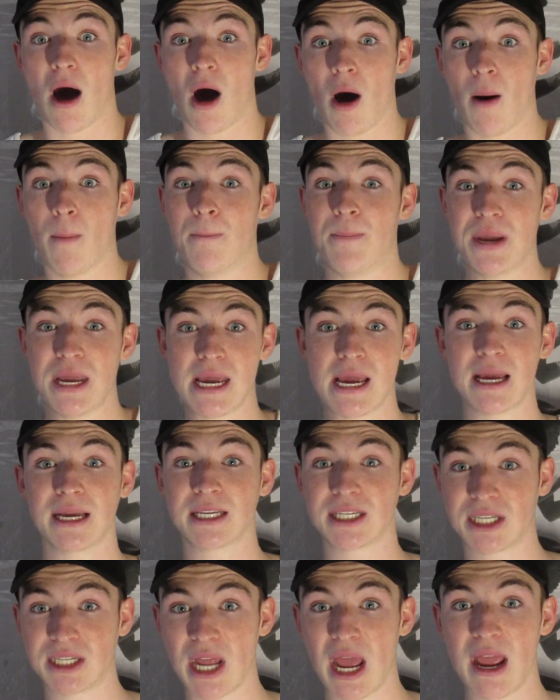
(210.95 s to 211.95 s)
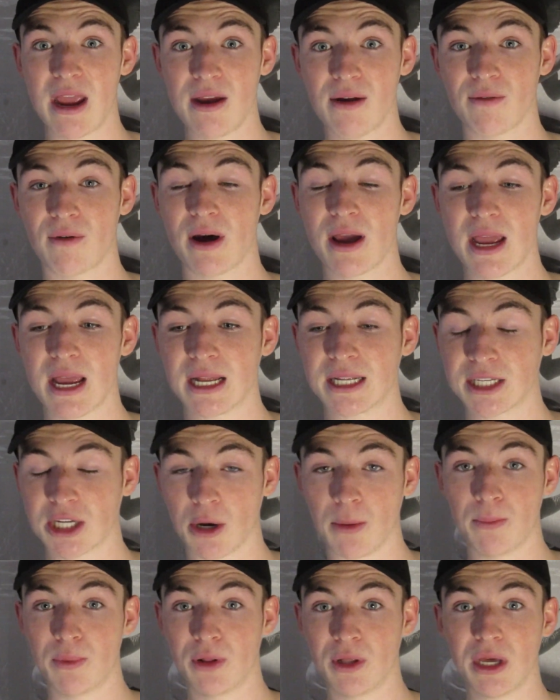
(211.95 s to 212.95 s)
a being state, right, it's
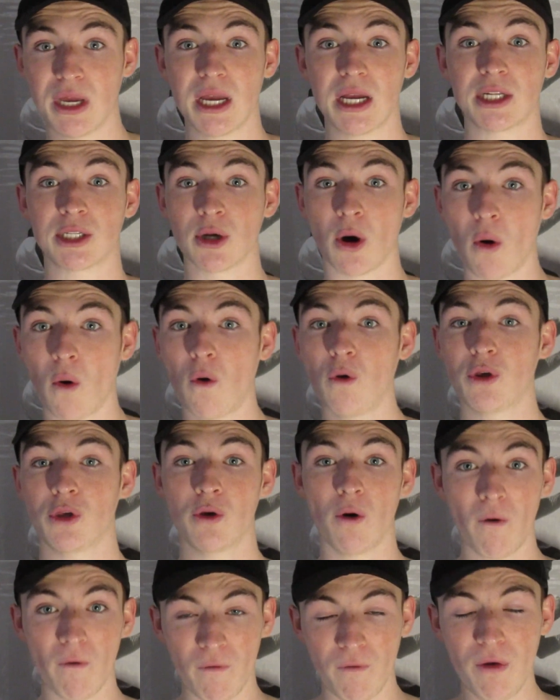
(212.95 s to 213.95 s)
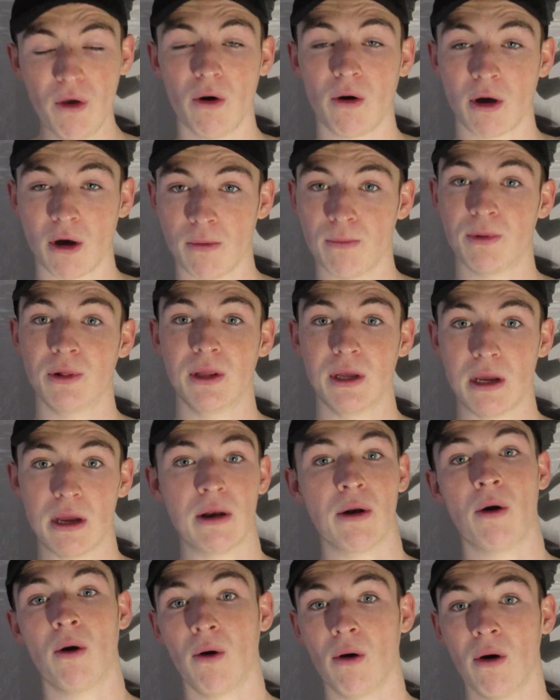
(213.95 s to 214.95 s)
complete, it's whole, you'll feel complete
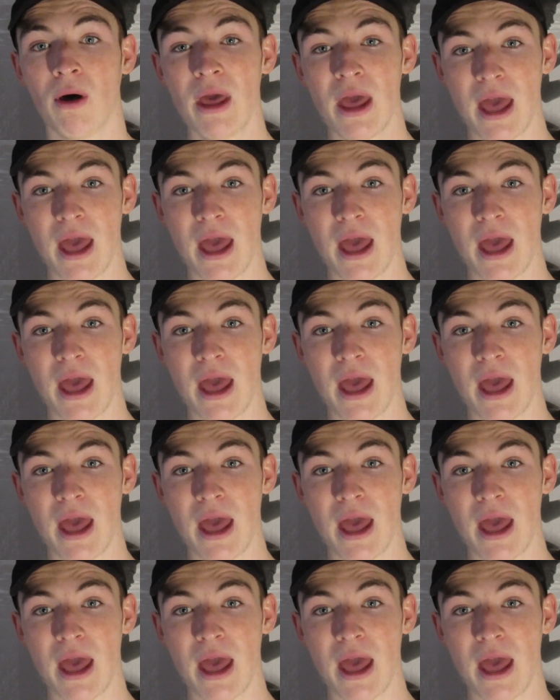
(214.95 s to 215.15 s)
and whole.